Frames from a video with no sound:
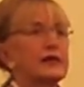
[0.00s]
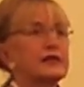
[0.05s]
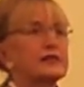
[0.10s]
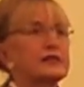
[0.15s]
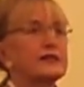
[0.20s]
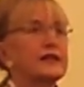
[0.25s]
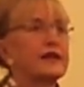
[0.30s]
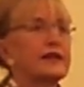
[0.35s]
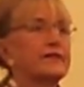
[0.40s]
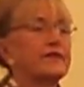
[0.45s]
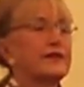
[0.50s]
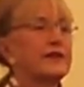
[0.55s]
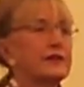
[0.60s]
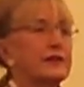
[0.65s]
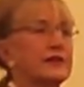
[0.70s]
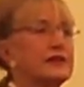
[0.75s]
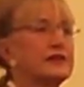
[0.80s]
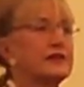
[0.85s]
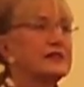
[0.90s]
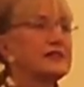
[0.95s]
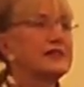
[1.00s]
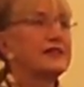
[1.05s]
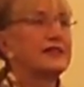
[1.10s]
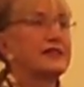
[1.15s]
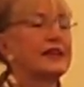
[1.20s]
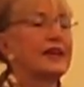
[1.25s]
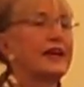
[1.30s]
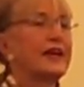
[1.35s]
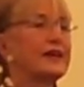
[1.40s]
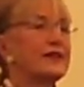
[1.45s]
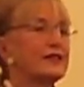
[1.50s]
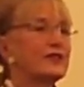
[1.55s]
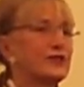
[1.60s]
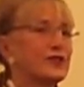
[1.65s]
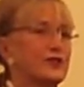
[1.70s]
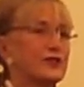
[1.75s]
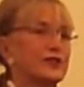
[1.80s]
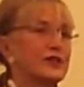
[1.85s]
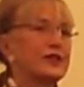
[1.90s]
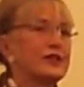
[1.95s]
is that there is an
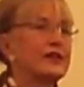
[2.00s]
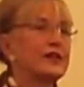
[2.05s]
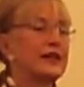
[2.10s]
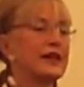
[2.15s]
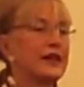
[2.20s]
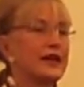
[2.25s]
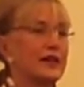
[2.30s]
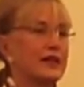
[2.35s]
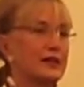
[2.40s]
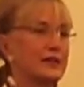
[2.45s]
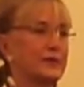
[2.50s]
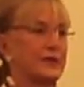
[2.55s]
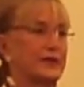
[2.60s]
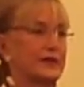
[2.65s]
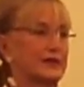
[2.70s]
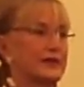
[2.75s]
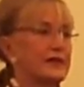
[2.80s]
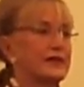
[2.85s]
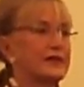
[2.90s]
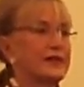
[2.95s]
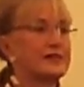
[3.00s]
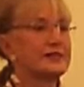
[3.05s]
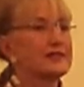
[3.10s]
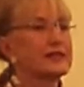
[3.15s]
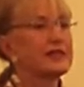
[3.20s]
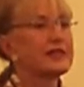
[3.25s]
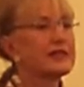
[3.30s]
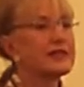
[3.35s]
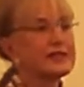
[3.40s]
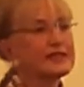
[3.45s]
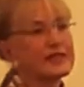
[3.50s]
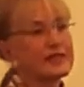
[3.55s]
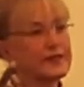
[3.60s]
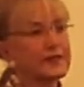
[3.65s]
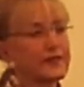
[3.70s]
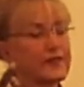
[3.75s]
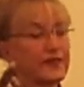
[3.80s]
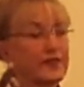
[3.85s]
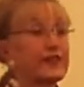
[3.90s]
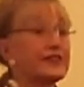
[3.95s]
extra element that's a little
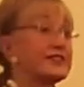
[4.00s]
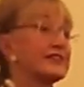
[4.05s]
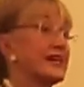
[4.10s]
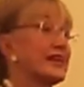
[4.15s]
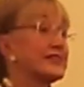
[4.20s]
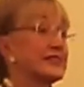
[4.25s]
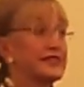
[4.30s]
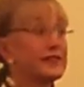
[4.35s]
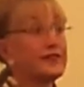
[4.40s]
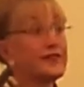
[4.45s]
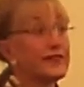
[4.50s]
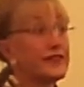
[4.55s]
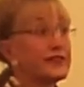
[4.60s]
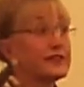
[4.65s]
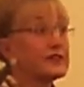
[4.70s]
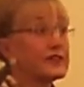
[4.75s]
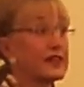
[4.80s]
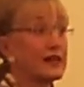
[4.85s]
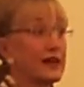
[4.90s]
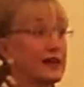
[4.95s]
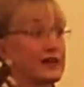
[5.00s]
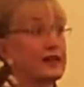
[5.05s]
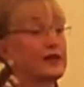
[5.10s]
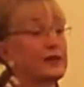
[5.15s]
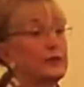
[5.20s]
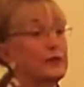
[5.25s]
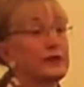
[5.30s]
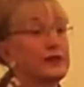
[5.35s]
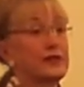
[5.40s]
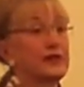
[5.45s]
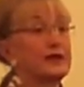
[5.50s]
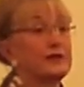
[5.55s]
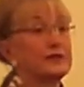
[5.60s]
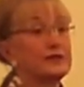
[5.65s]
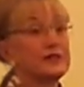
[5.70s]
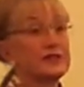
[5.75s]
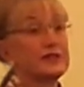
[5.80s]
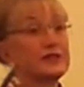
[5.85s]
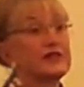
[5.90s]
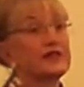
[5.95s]
different, because I did field hockey when I
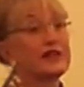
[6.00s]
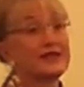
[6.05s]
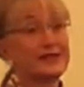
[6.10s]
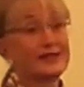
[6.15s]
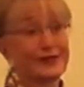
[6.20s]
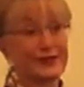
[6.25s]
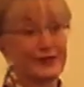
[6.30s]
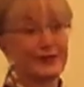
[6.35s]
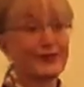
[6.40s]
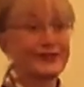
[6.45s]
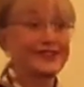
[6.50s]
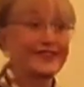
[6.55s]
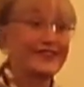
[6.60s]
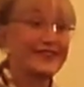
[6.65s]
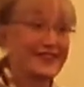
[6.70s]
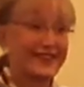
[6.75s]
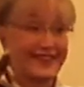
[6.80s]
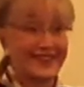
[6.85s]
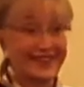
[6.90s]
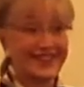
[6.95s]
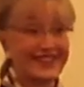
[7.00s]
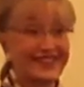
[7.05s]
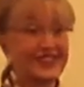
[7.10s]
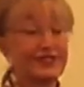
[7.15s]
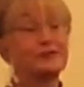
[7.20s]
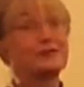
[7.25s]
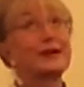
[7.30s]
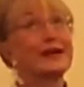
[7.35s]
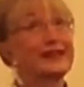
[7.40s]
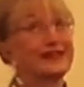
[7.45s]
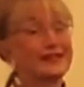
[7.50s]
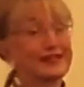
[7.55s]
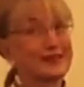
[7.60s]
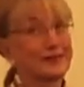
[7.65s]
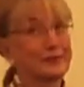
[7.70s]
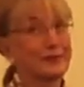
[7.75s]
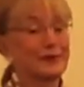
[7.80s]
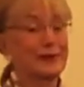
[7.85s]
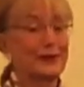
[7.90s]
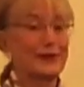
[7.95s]
was in high school and college, and
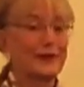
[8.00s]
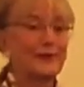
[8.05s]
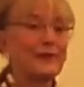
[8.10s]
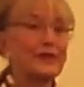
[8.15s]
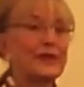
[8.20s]
basketball,